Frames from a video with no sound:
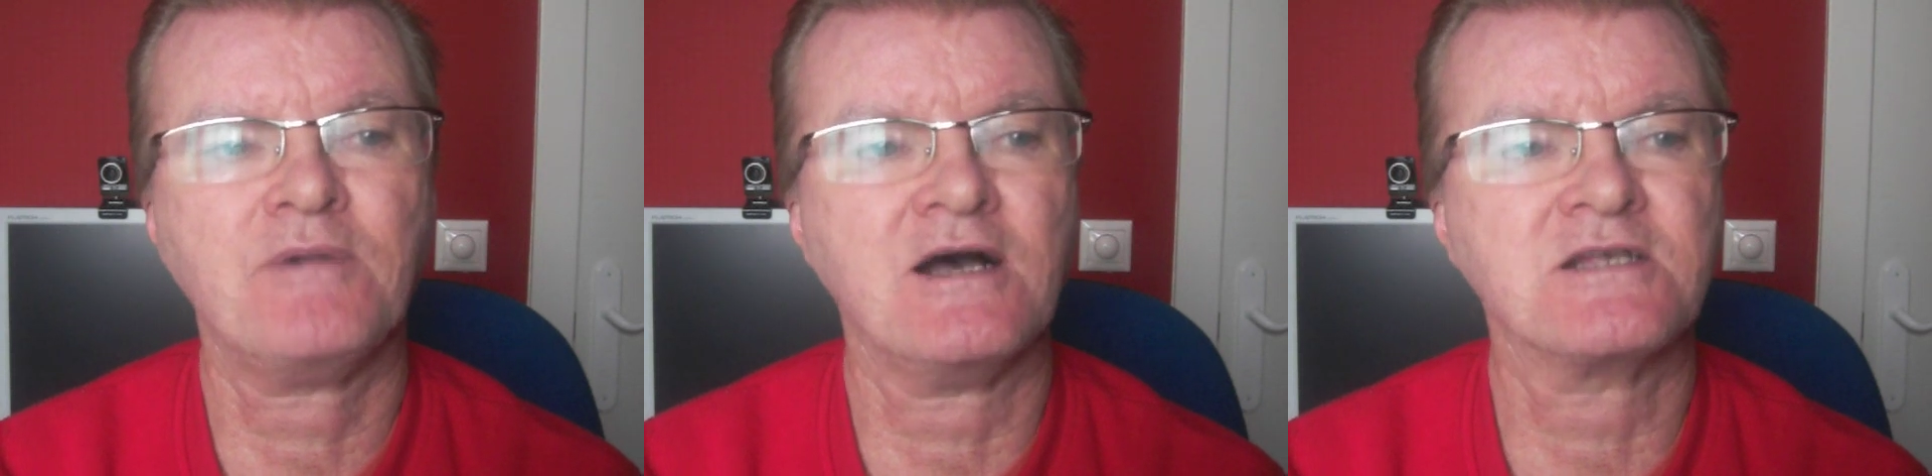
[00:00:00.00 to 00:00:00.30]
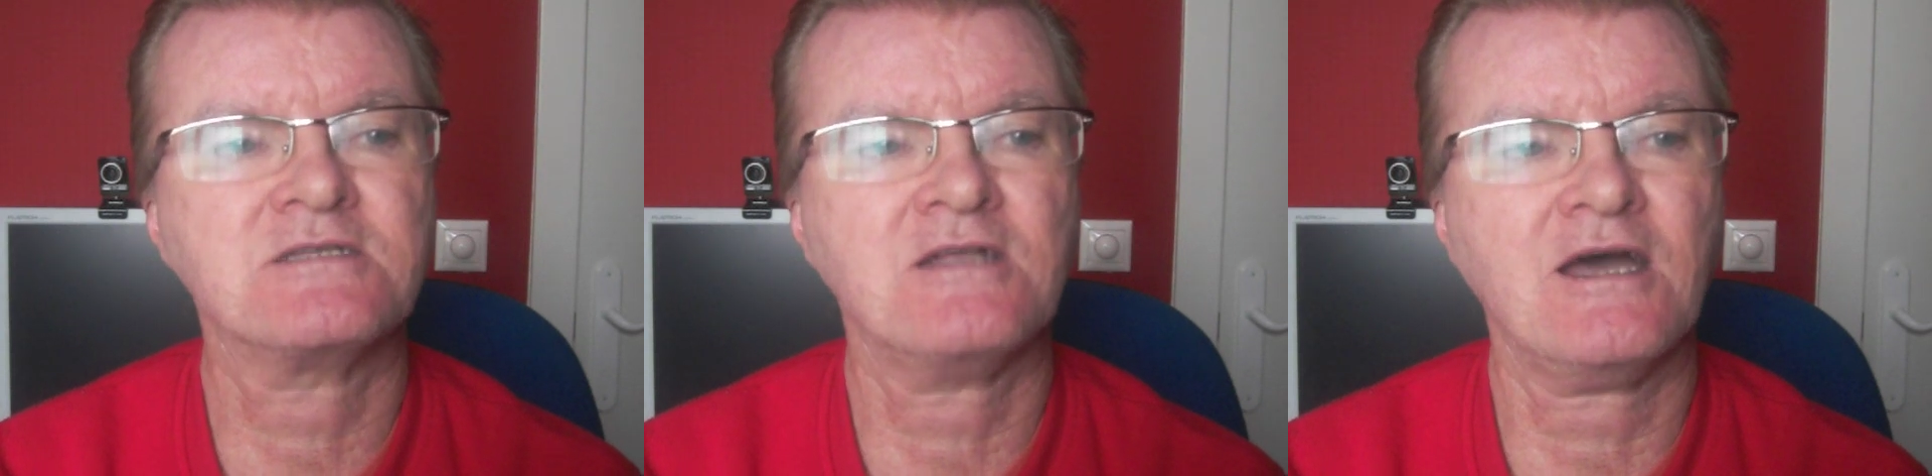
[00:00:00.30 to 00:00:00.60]

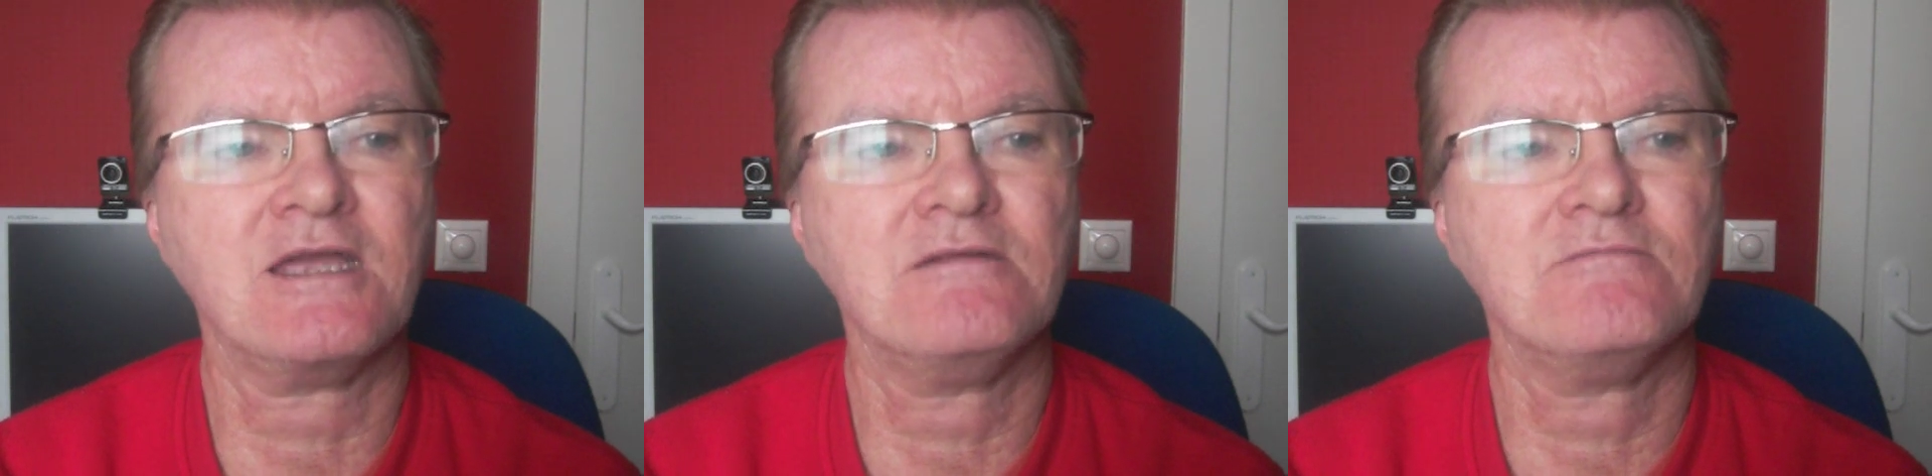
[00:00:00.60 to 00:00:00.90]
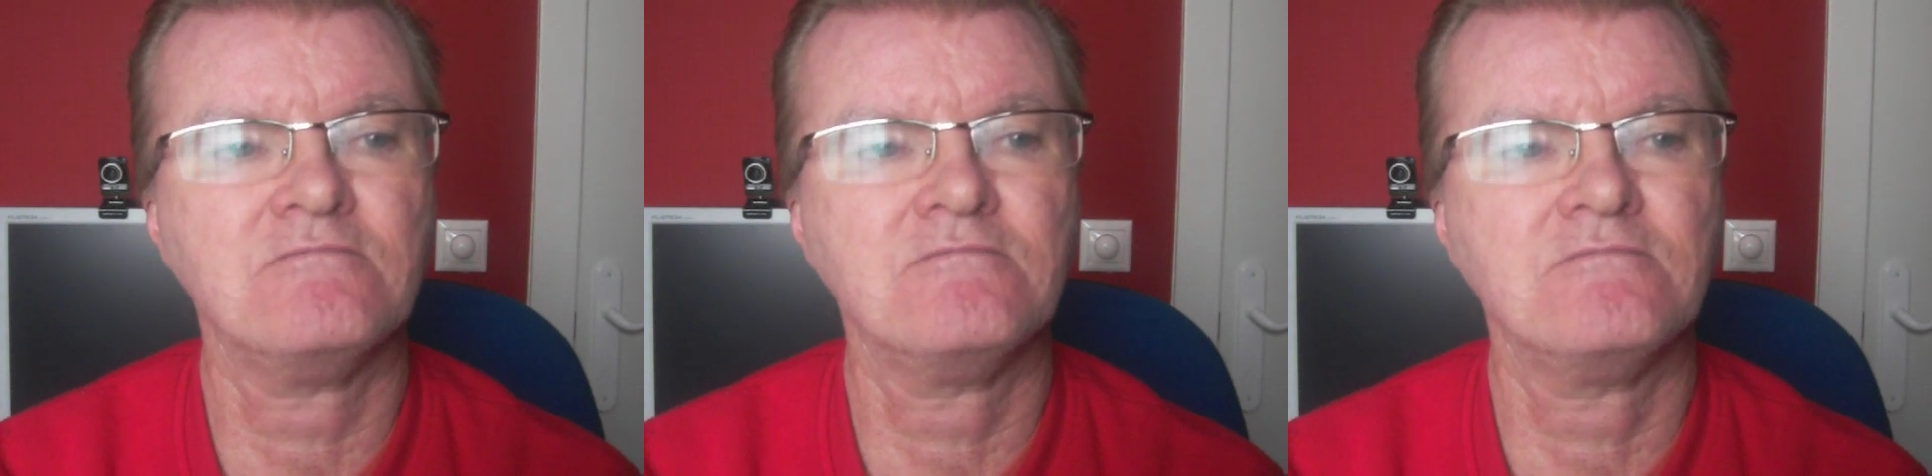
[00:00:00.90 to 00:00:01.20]
past nine
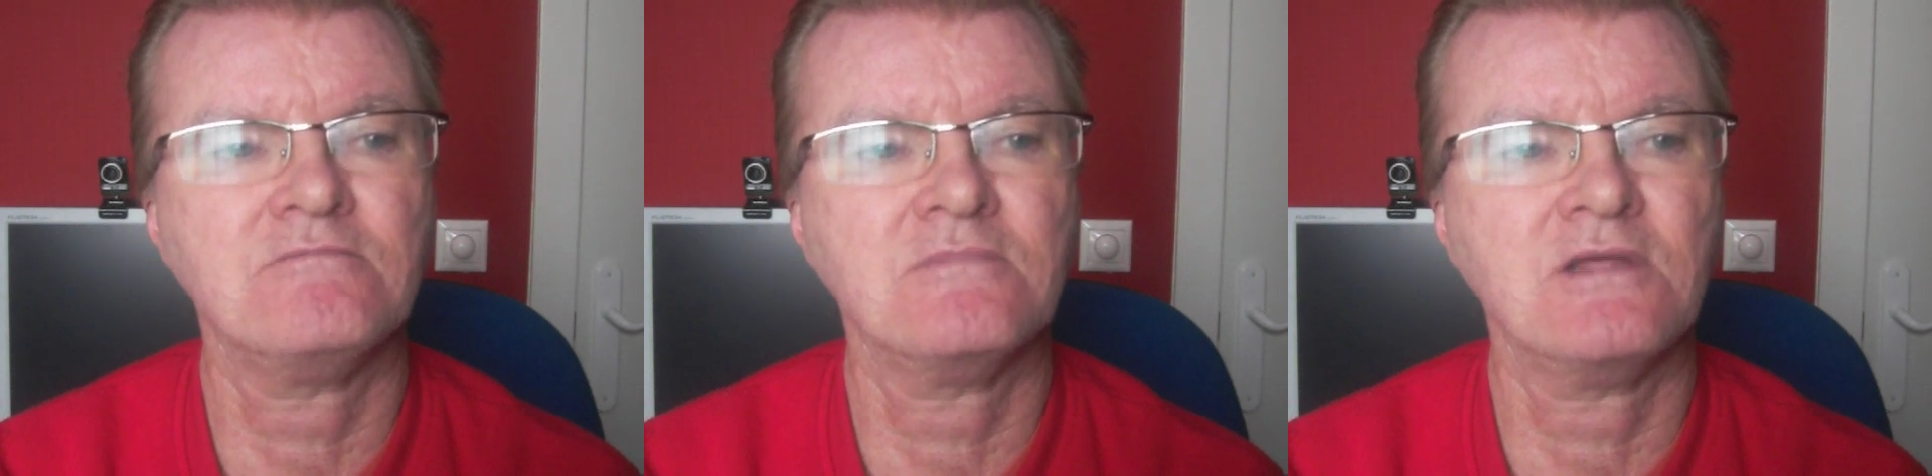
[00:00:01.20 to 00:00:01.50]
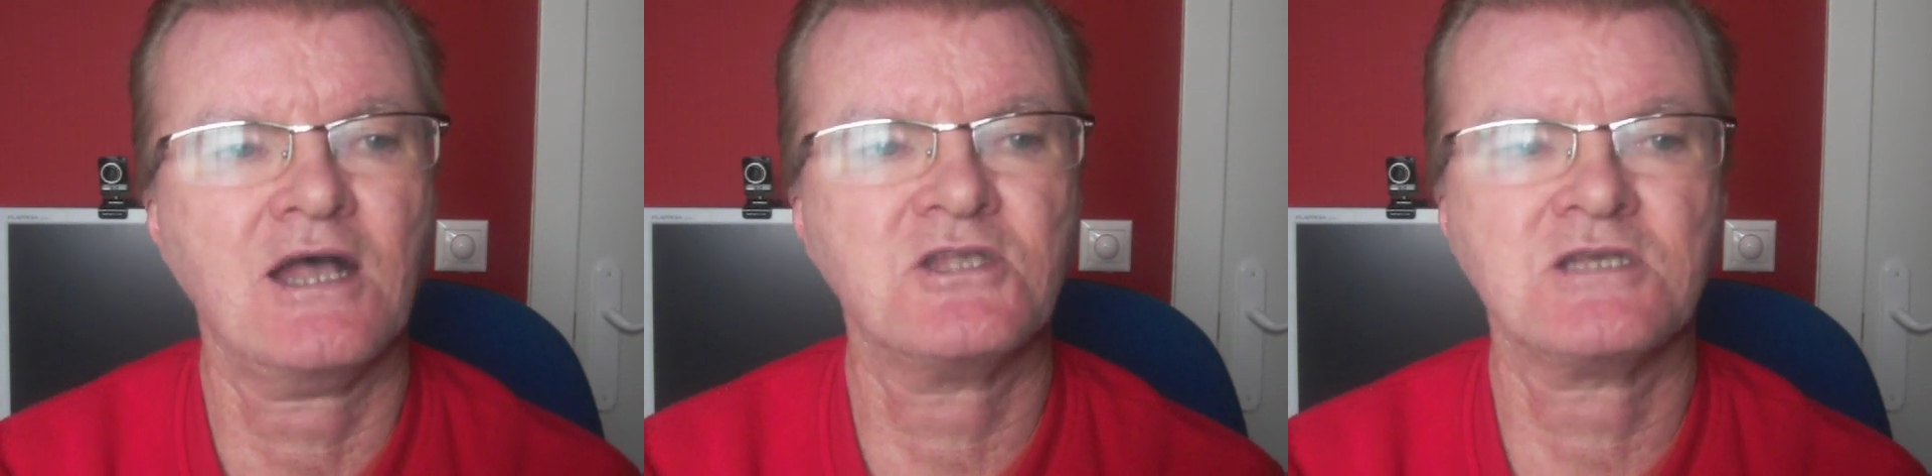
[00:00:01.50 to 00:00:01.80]

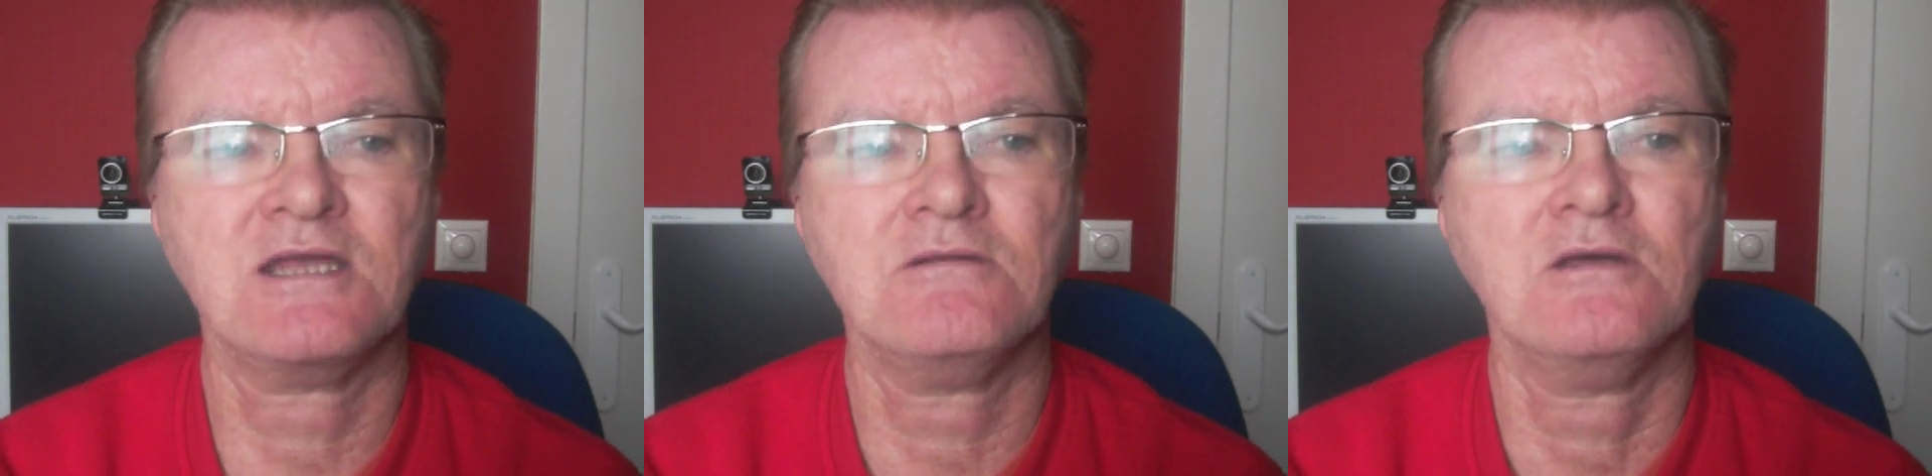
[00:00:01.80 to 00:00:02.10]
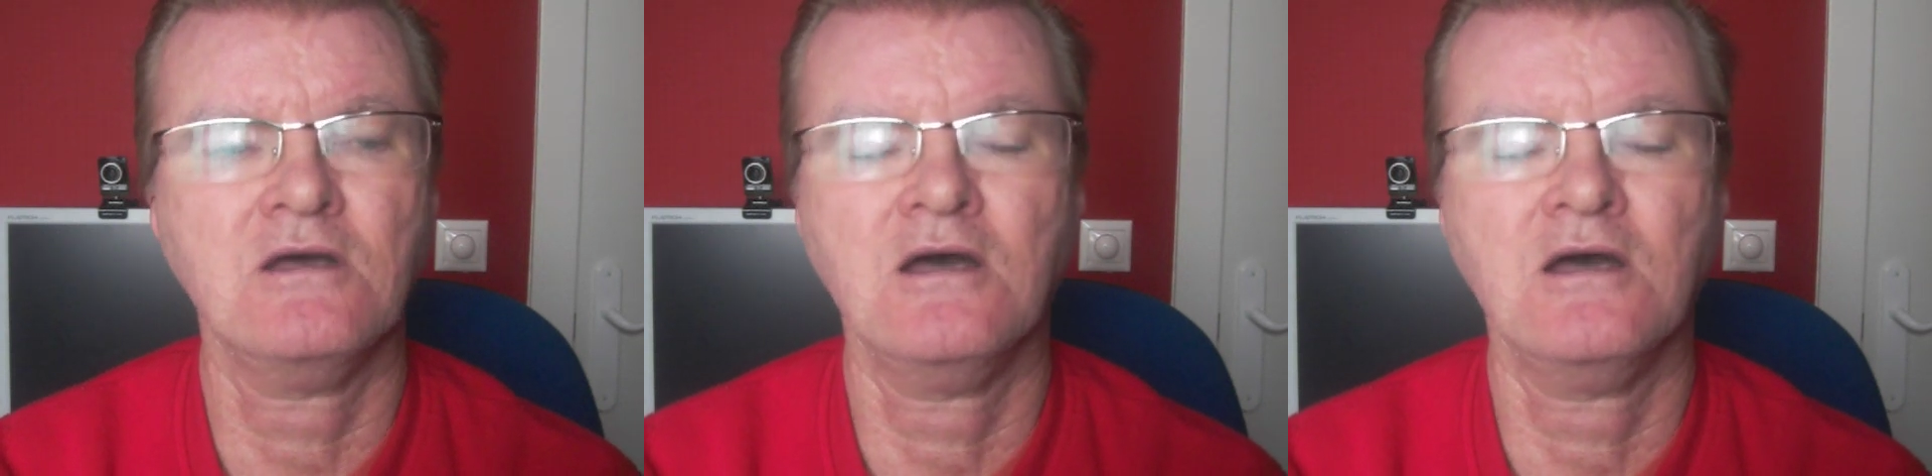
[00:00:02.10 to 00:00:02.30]
and said,